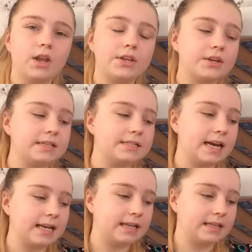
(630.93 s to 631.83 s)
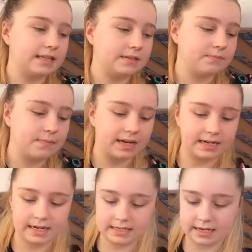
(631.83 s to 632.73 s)
You can take this
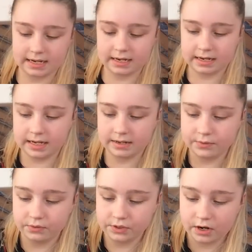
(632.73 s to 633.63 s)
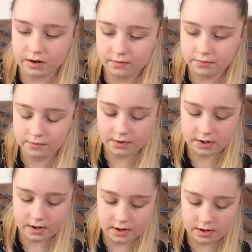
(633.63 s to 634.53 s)
magnetic keyboard off
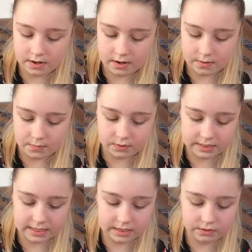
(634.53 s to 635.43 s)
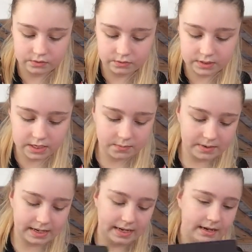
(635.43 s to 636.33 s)
because it can also
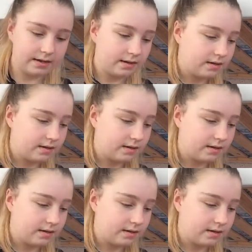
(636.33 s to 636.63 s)
be